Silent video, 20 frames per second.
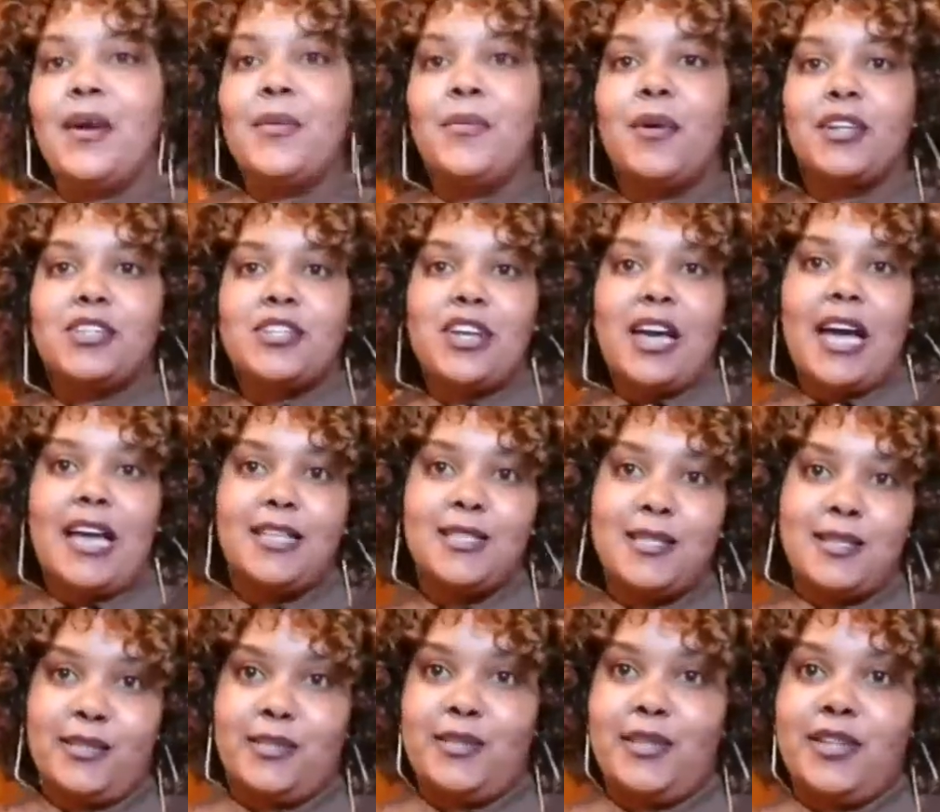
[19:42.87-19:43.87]
what you
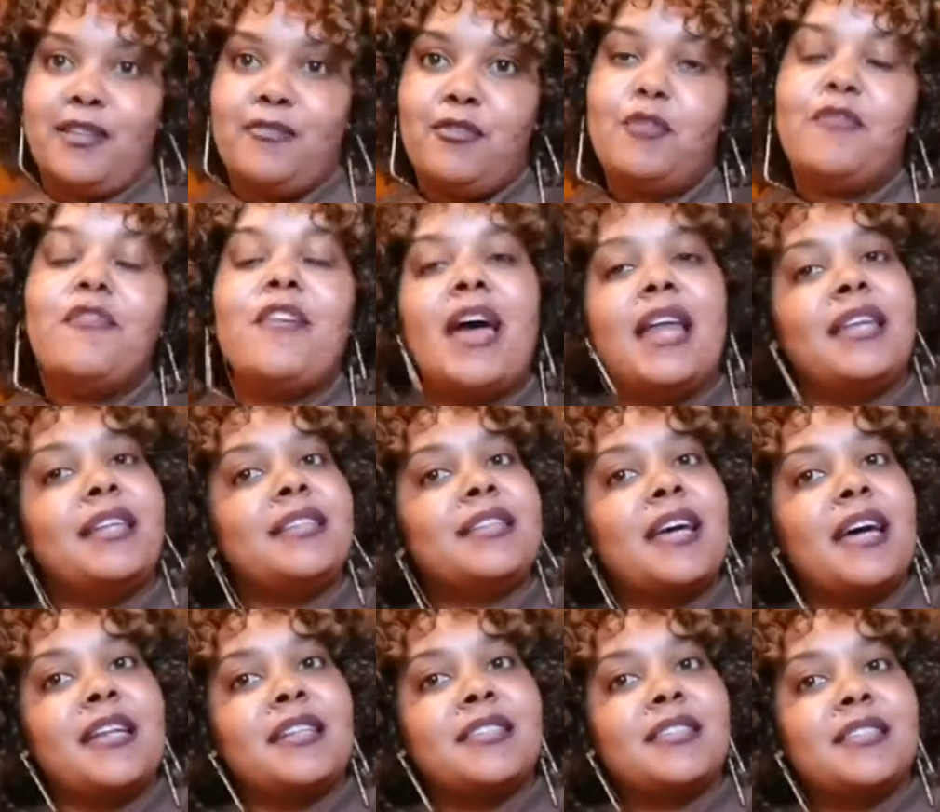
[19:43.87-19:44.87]
guys are doing for
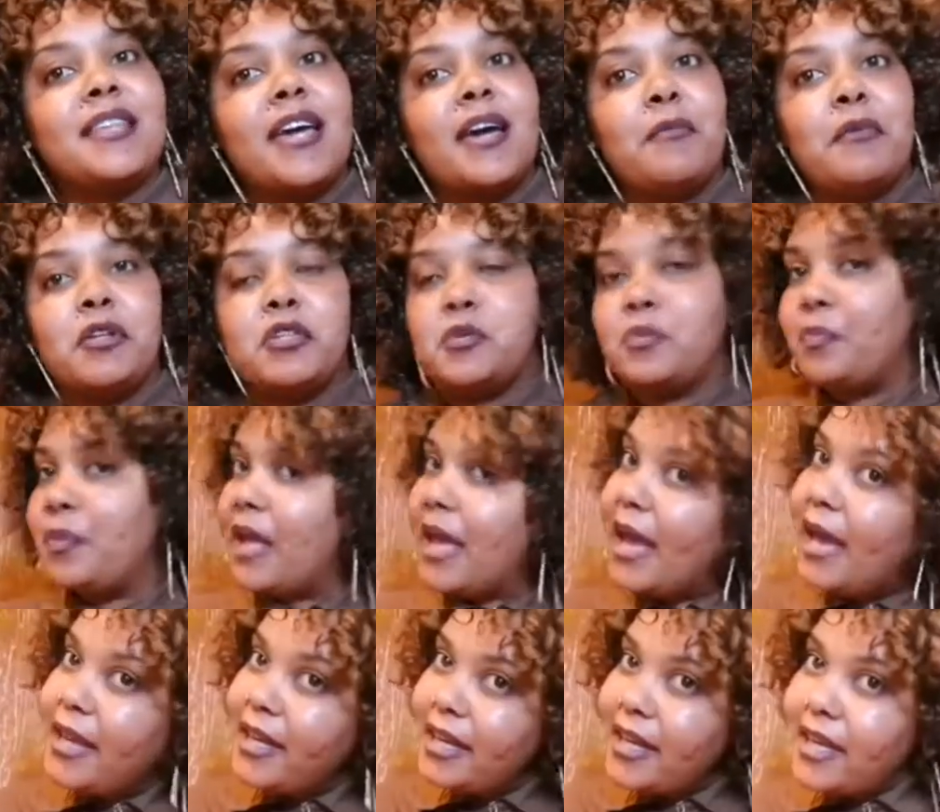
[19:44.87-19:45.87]
Valentine's Day, what you're
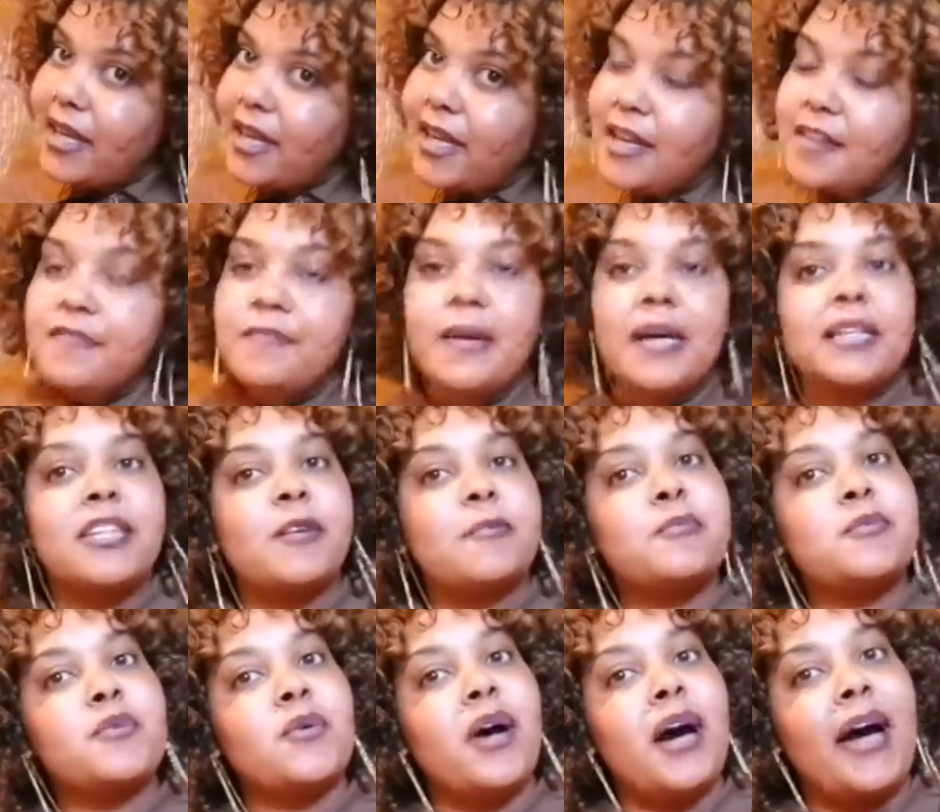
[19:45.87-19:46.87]
planning, if my
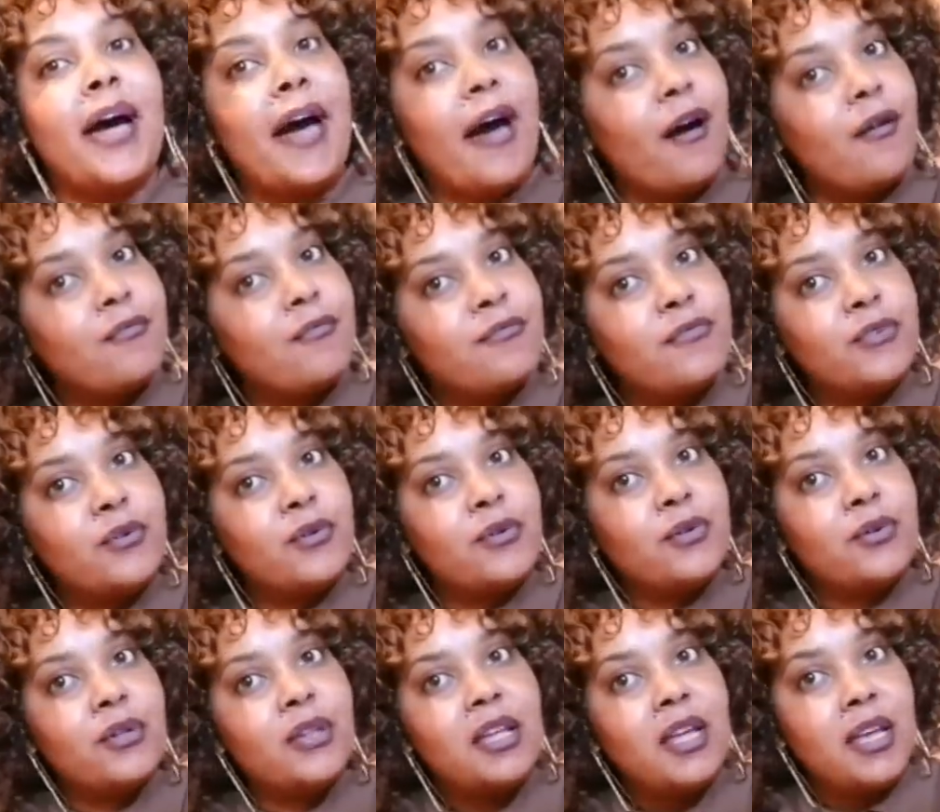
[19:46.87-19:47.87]
tips were
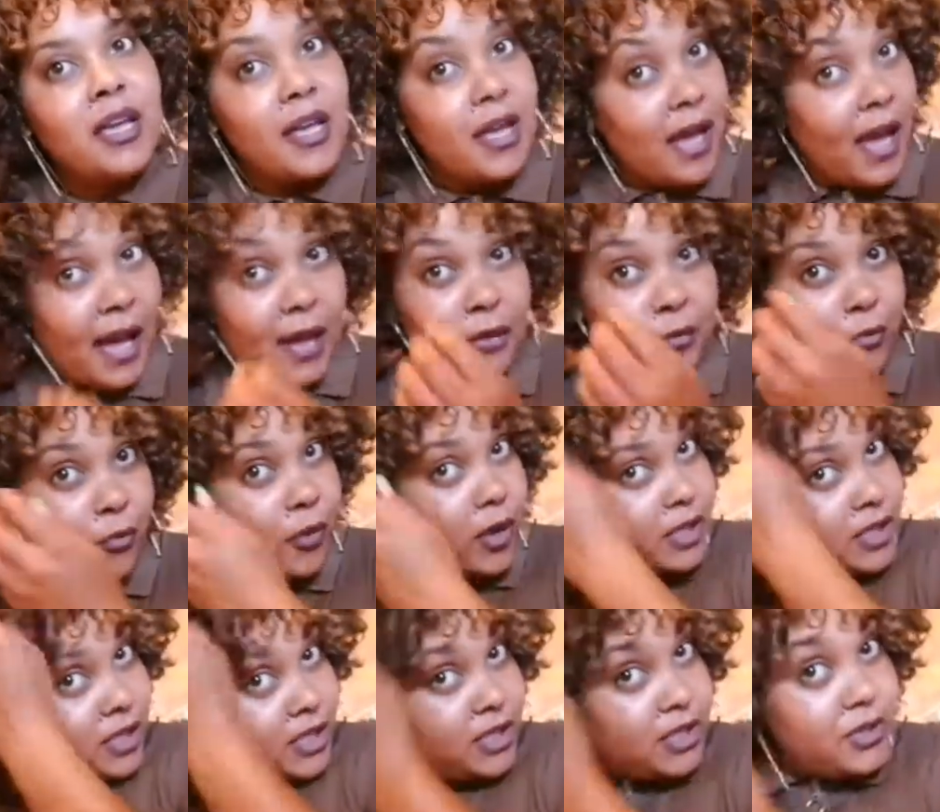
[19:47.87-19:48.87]
helpful, and
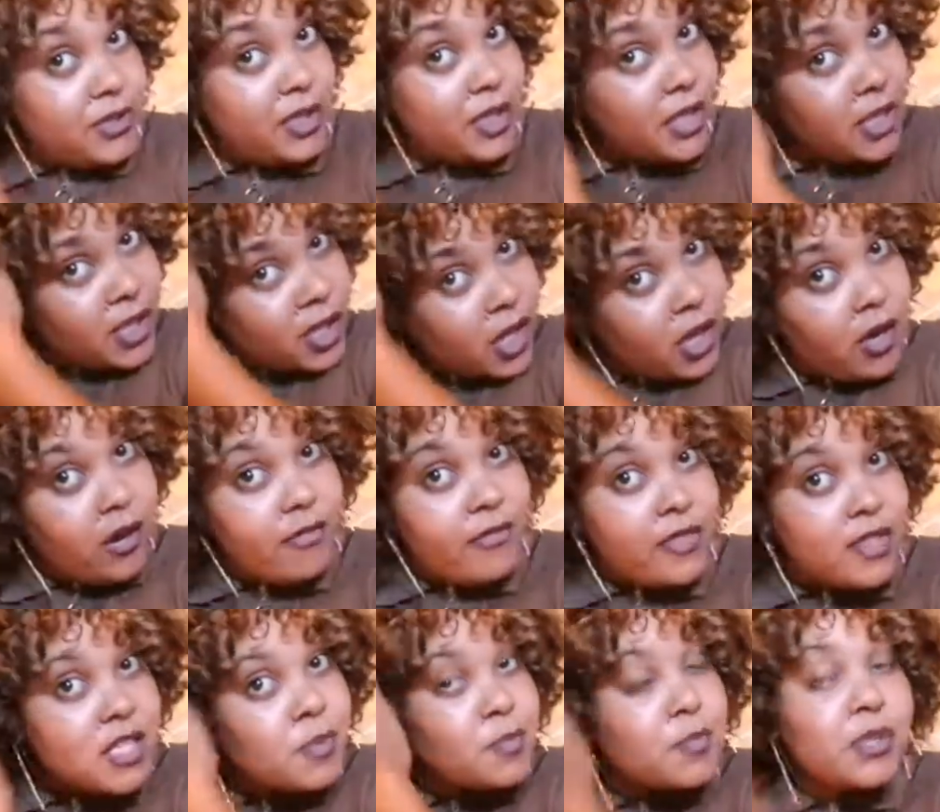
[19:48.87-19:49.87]
what did you think of
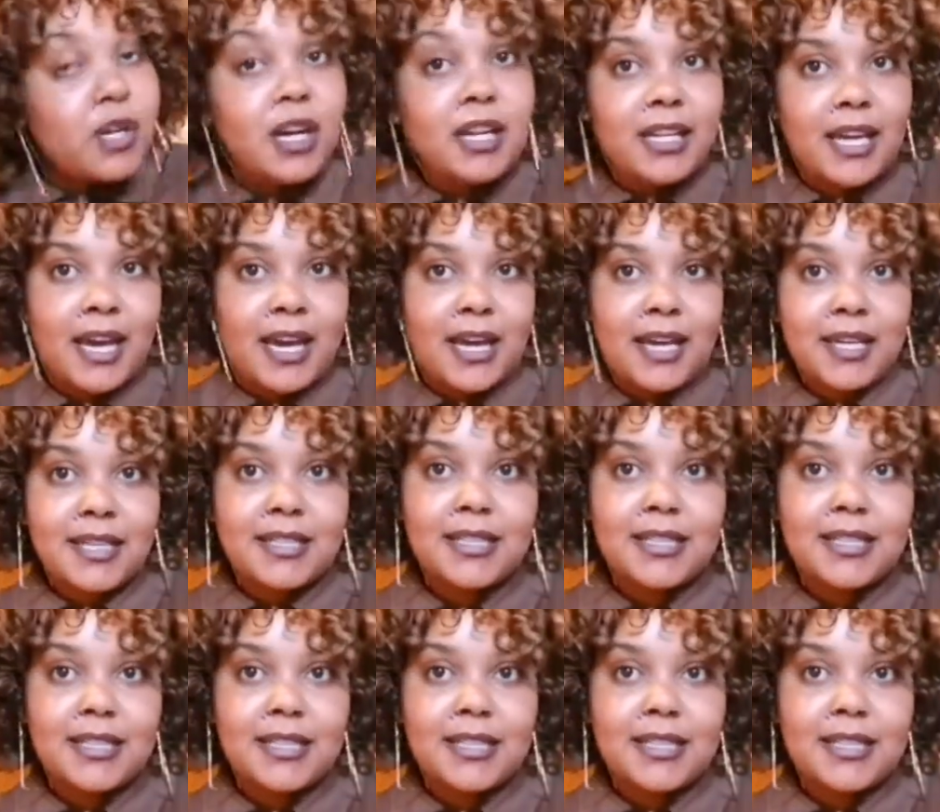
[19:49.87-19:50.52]
this product?